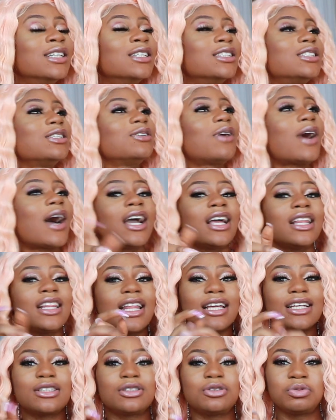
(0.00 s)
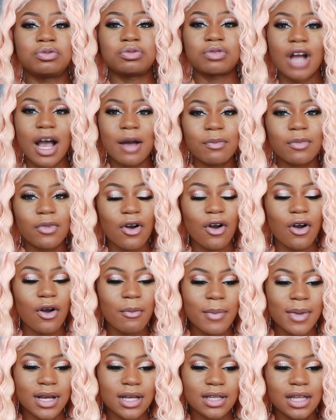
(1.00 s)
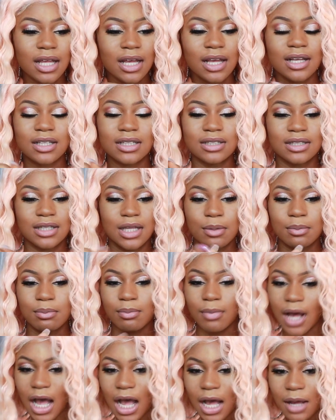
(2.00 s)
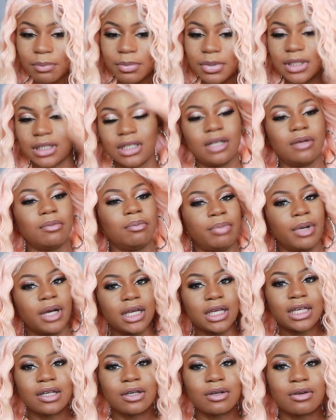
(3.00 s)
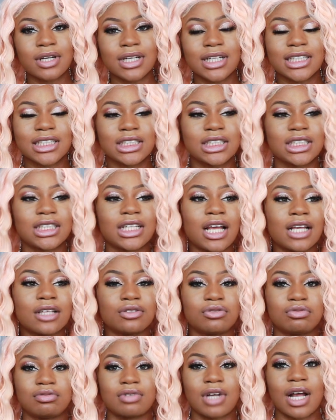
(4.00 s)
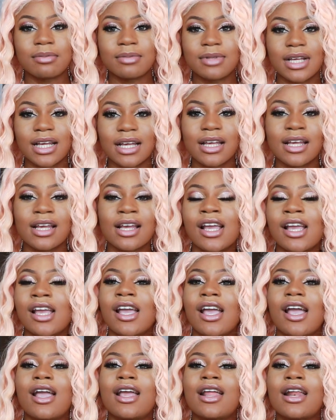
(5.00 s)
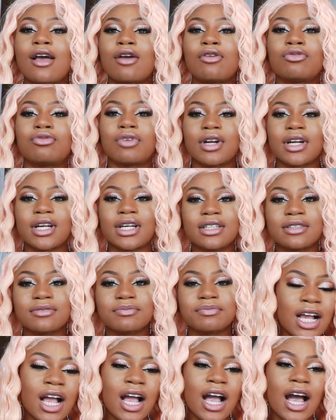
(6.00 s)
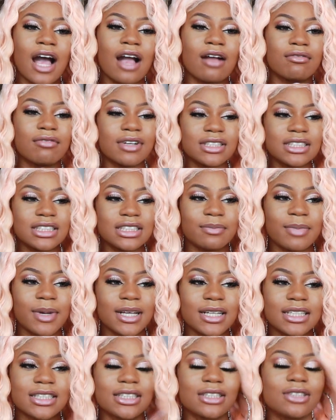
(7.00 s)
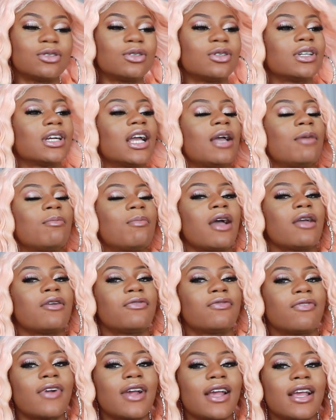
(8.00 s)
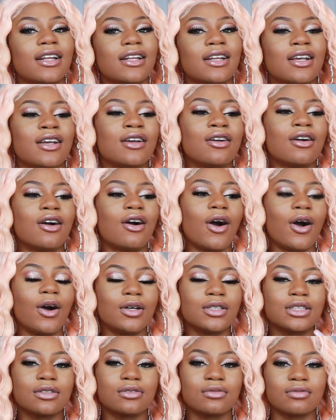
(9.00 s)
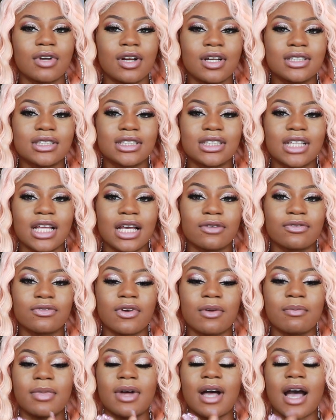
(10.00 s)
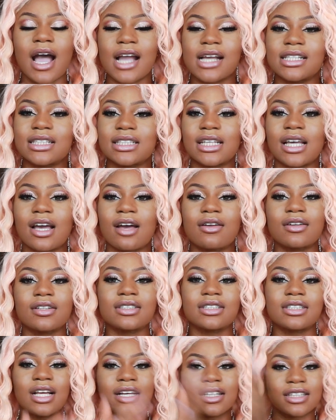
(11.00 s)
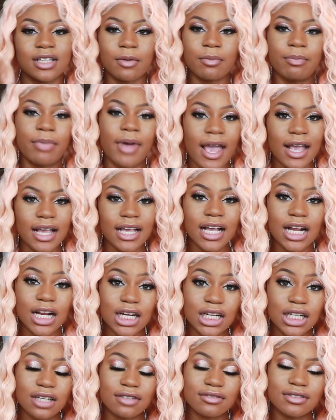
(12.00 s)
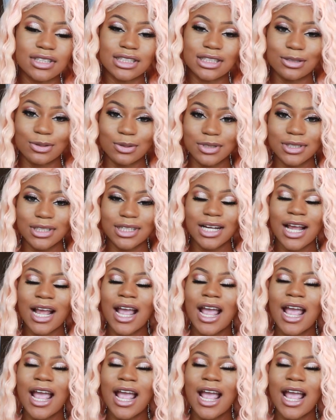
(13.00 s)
So I like drop all my like the mop and the bucket on. I drop that, run, and I run to the back of the store. And my friend also runs like from behind the counter to like the back area of the store.